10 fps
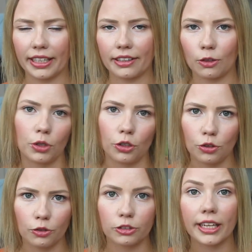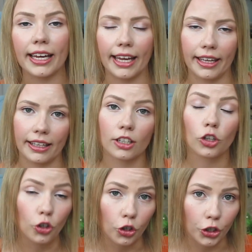anything when you use a
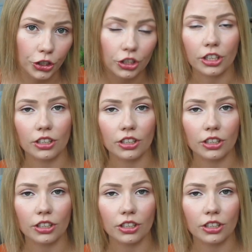good